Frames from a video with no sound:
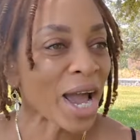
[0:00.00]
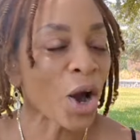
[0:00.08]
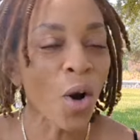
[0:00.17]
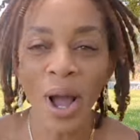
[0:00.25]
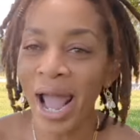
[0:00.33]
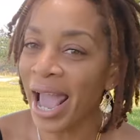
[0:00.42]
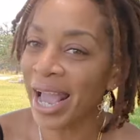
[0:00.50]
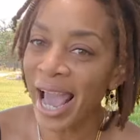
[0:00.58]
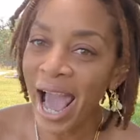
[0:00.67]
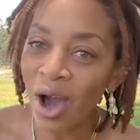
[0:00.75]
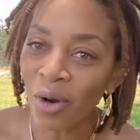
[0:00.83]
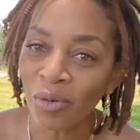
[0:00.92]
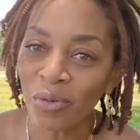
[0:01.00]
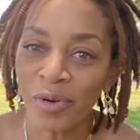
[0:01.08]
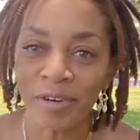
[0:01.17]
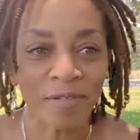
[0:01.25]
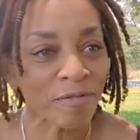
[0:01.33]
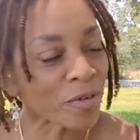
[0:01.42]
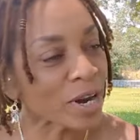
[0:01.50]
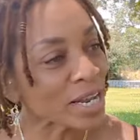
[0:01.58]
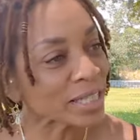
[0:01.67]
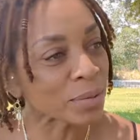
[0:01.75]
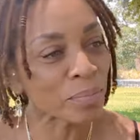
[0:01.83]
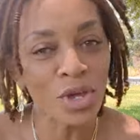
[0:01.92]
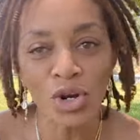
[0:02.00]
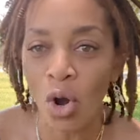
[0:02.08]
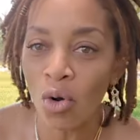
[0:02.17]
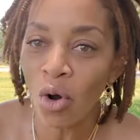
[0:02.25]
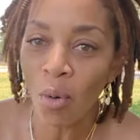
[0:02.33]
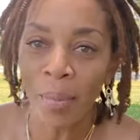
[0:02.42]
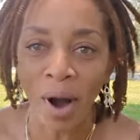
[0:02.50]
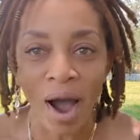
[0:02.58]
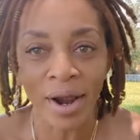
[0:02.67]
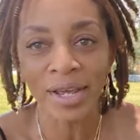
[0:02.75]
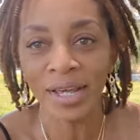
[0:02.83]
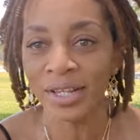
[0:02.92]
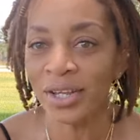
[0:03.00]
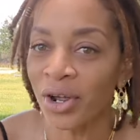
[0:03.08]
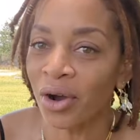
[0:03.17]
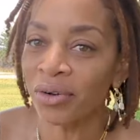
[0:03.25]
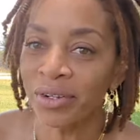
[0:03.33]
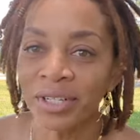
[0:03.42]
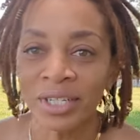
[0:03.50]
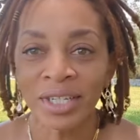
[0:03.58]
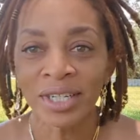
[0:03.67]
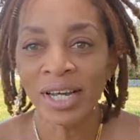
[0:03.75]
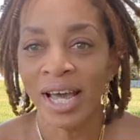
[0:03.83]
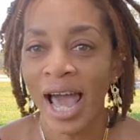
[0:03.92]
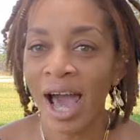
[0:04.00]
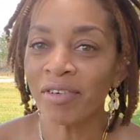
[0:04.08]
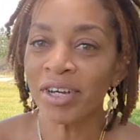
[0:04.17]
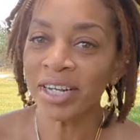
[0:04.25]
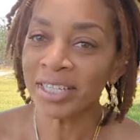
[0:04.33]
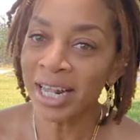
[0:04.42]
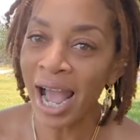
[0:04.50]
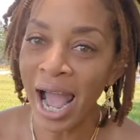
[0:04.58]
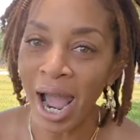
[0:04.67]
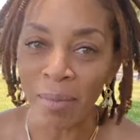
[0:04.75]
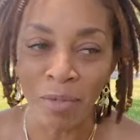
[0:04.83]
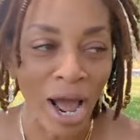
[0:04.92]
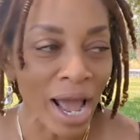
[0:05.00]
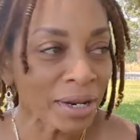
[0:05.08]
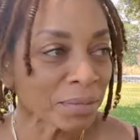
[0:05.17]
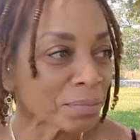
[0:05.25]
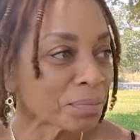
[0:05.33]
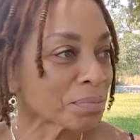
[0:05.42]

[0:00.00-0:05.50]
And go hang out with the friends and you know go party and you know have a good time, right?